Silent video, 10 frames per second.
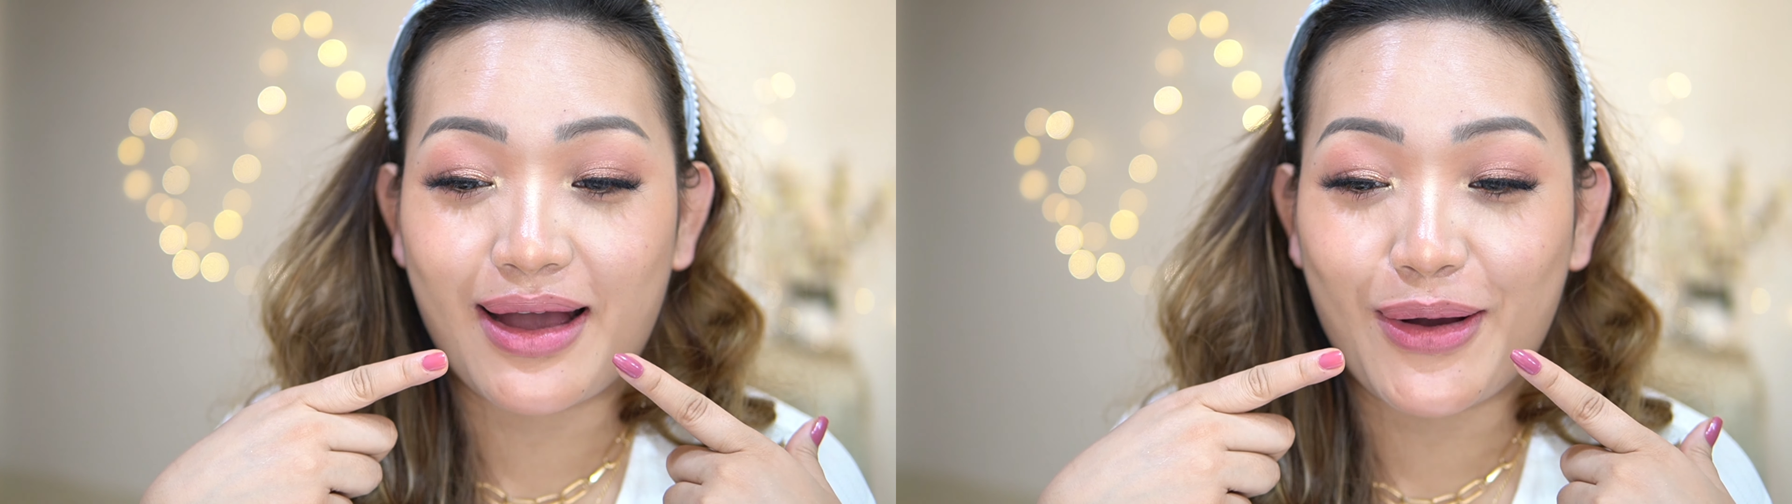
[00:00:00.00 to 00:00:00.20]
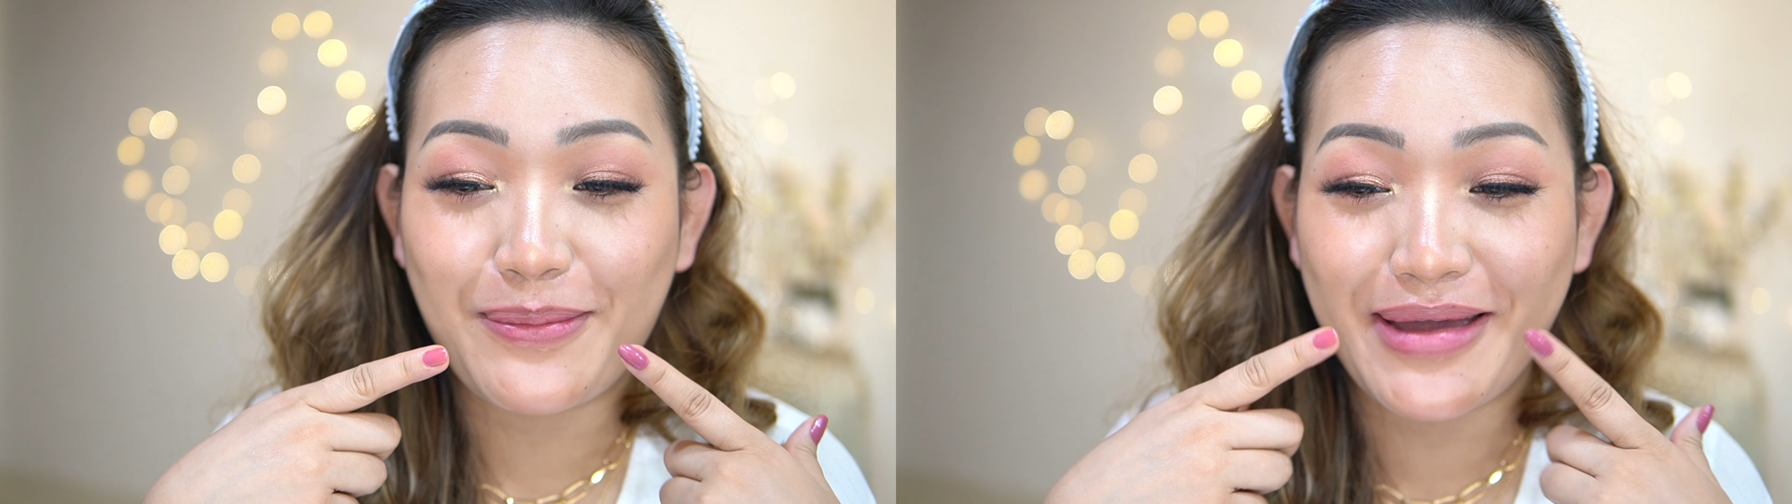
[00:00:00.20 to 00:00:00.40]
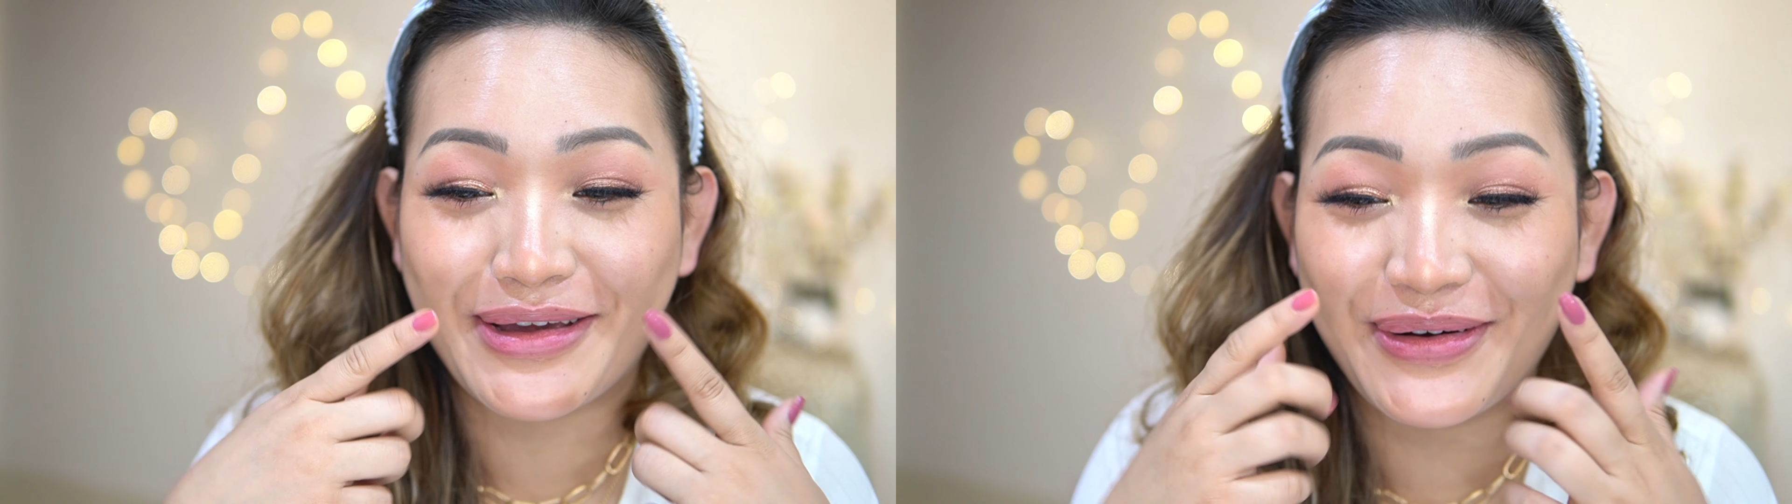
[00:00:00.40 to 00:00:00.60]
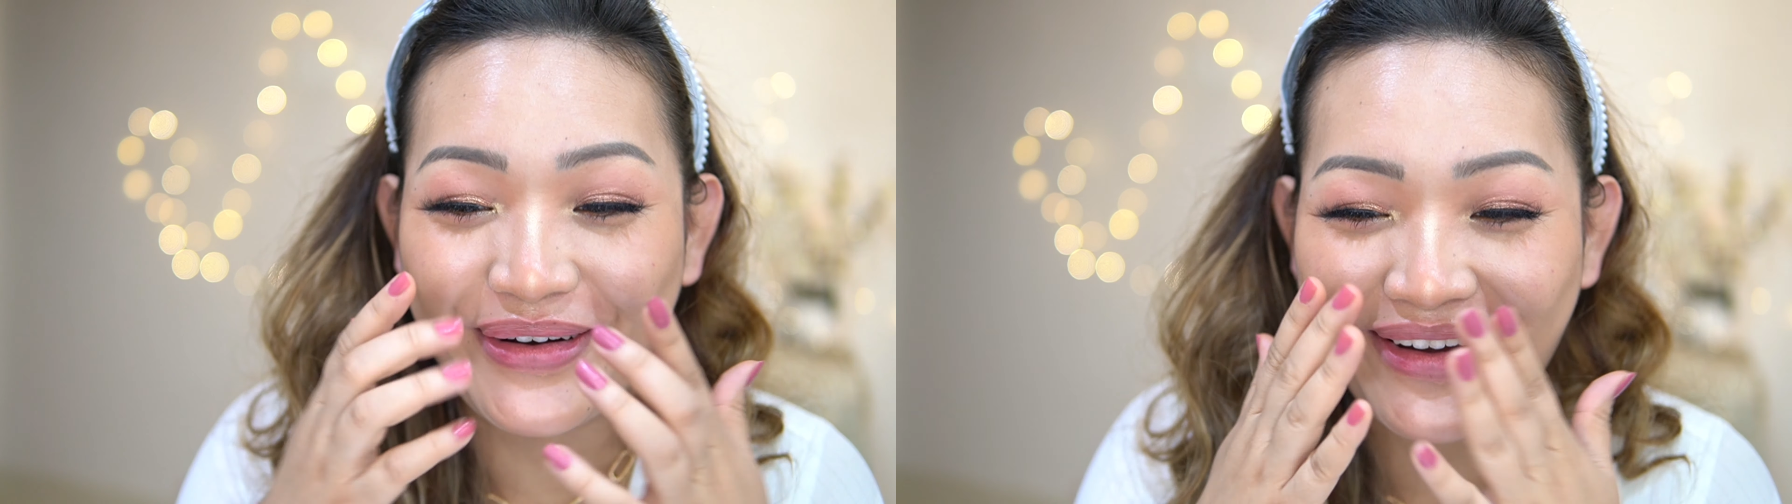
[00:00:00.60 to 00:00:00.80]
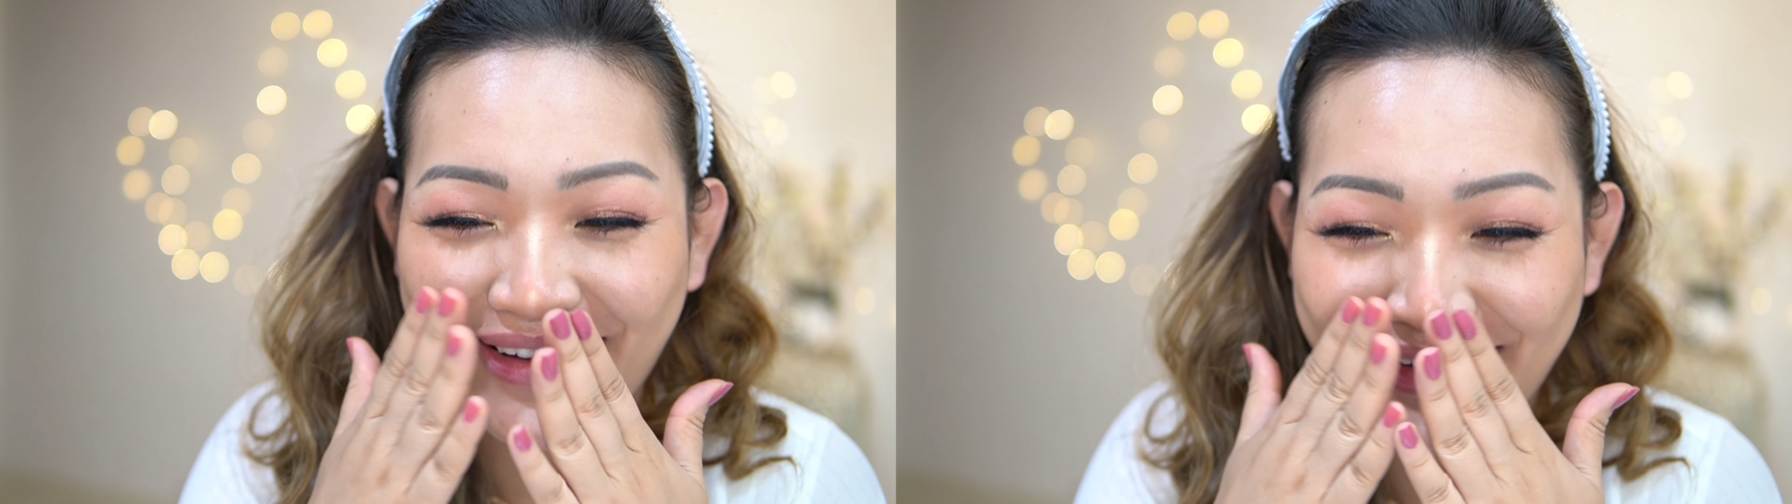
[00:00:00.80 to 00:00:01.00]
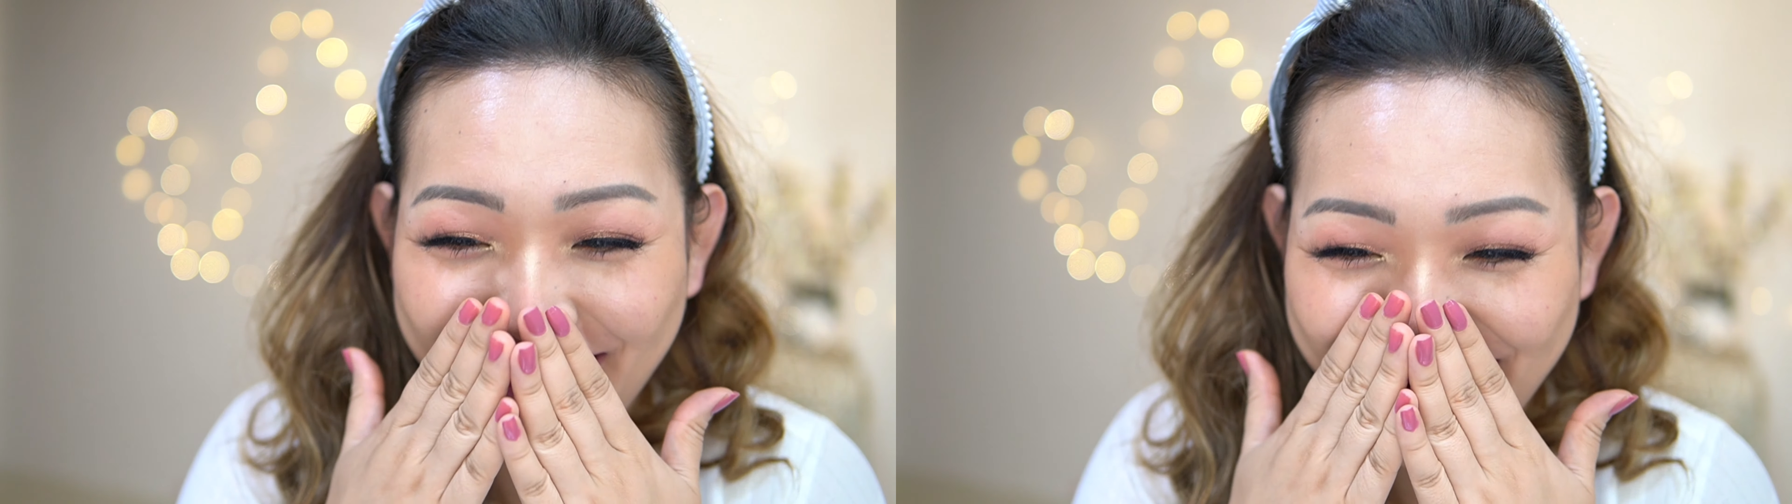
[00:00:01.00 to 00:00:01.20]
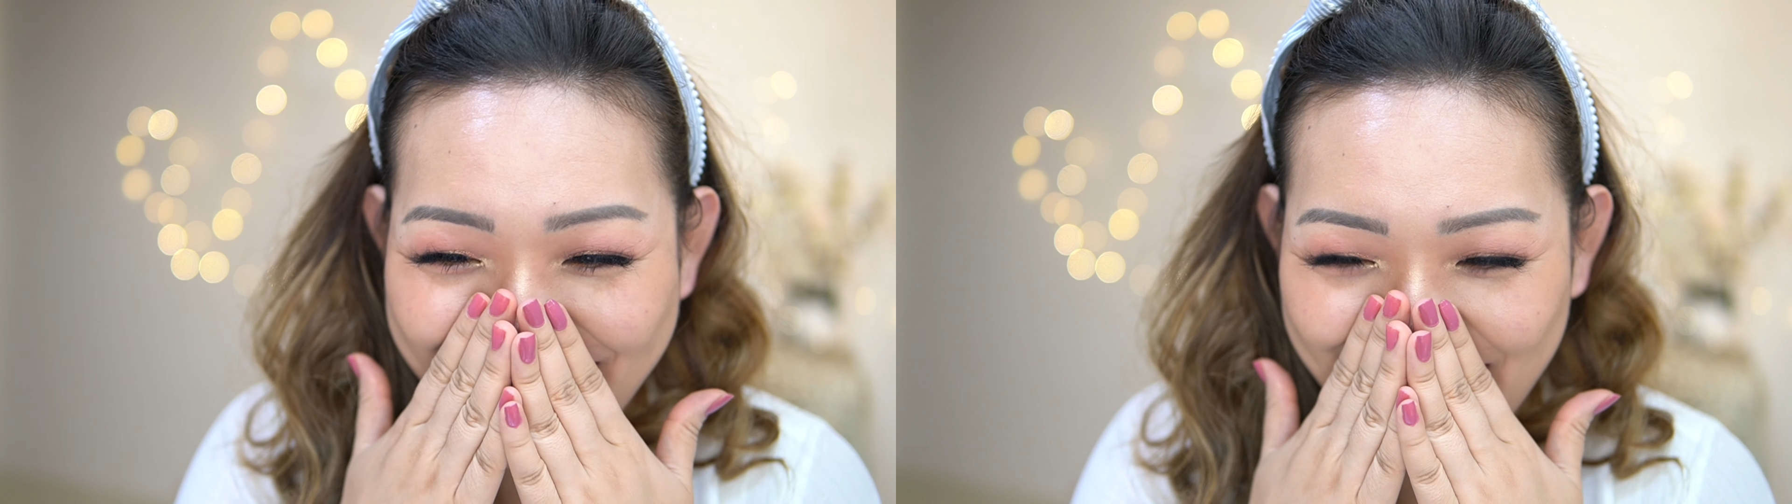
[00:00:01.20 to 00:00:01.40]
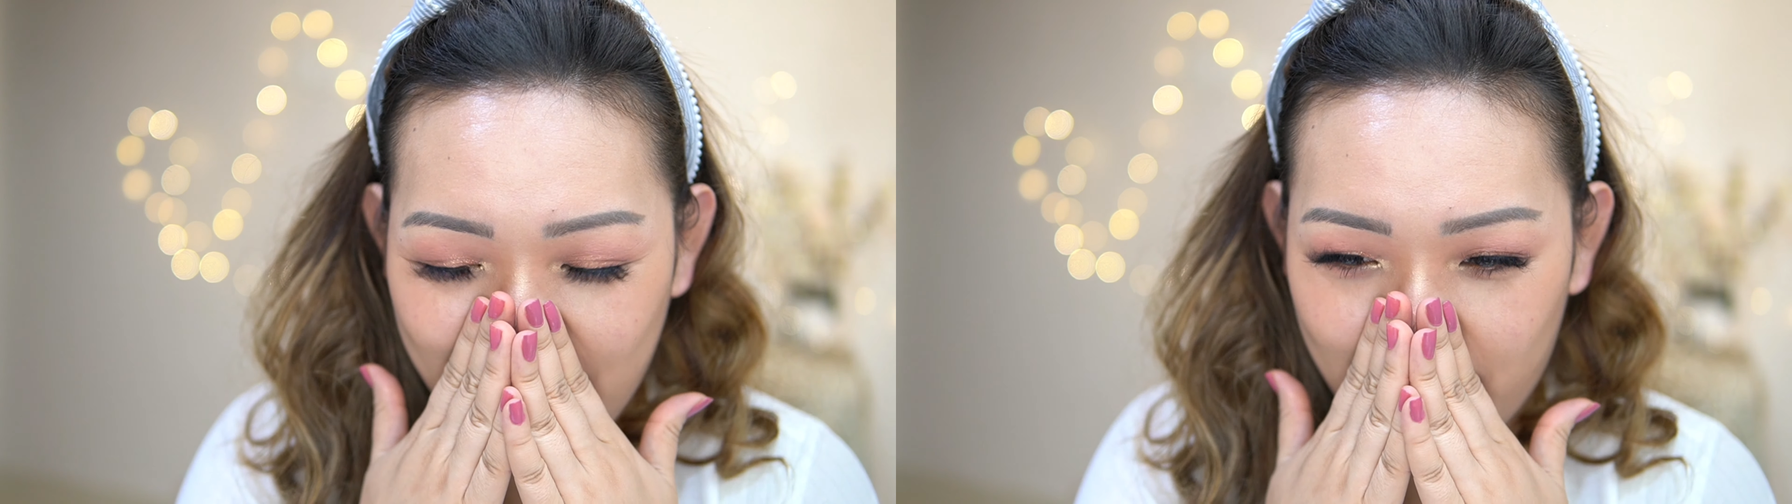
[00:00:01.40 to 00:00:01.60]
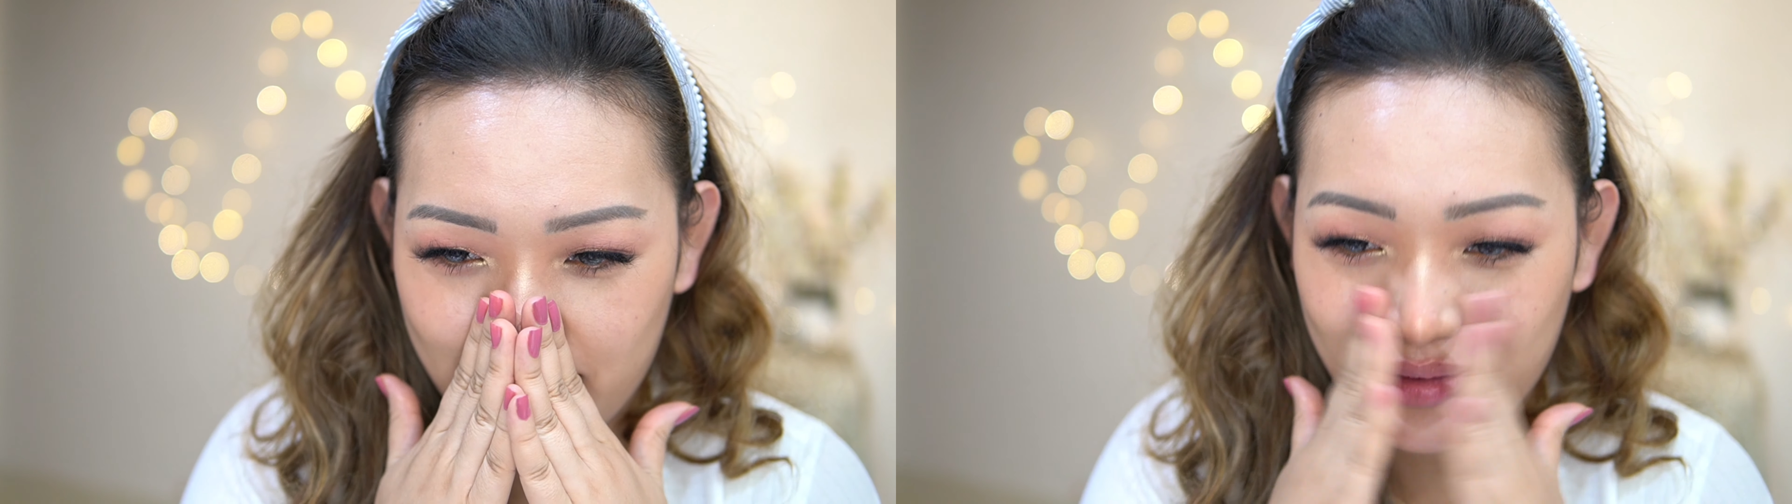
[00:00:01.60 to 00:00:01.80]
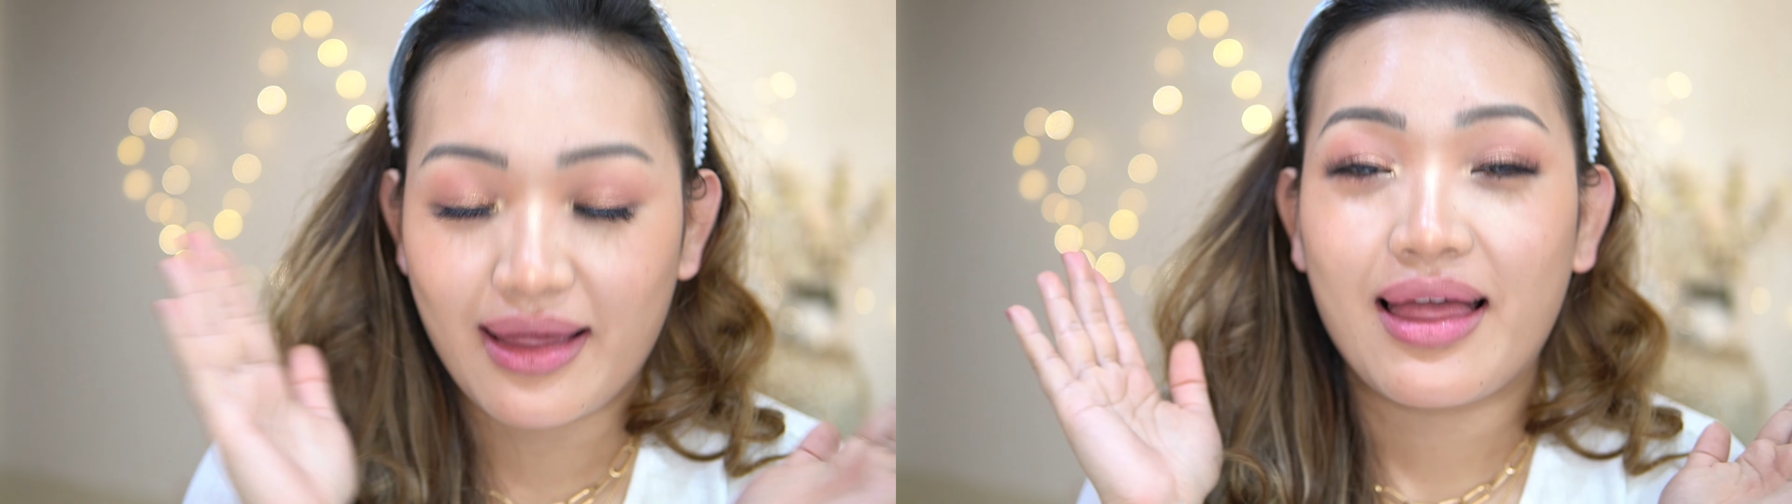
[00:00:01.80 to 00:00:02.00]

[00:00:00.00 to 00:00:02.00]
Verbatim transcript: Oh my god!